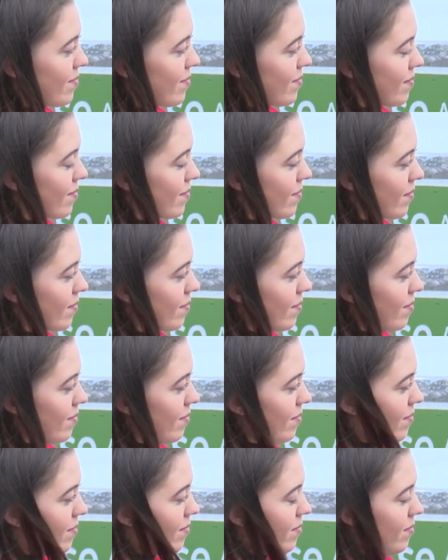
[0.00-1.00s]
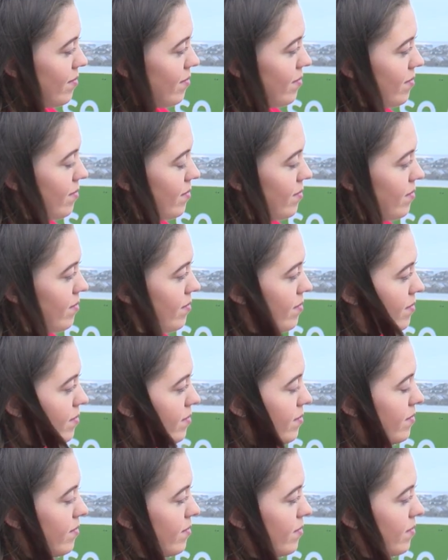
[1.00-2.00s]

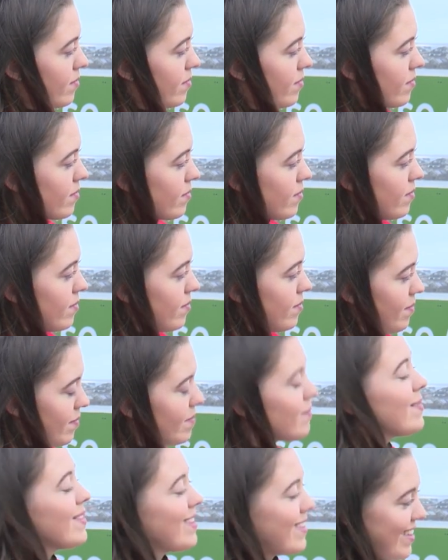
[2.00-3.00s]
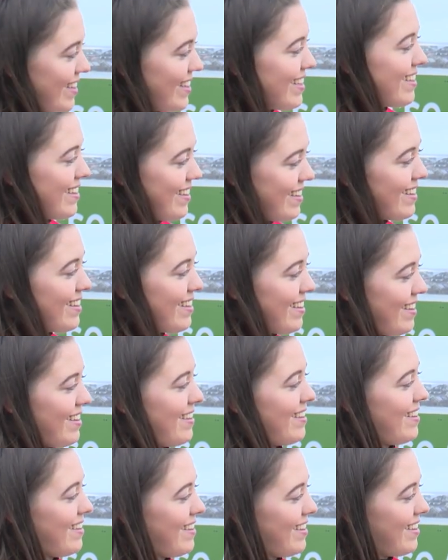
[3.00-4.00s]

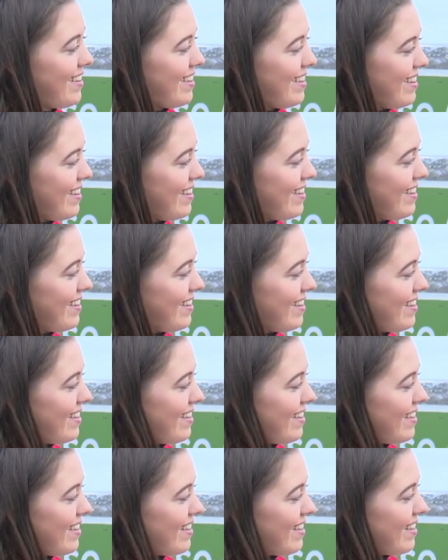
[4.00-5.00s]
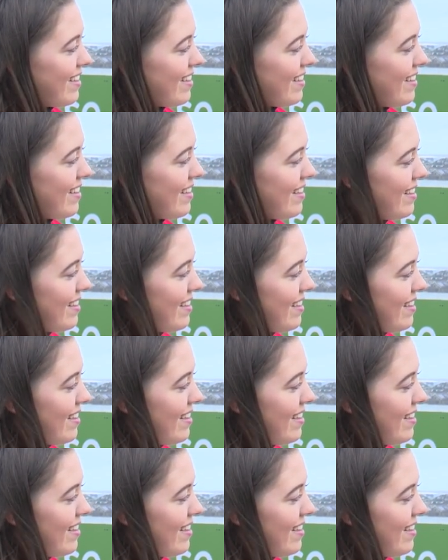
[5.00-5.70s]
The person shown says nothing.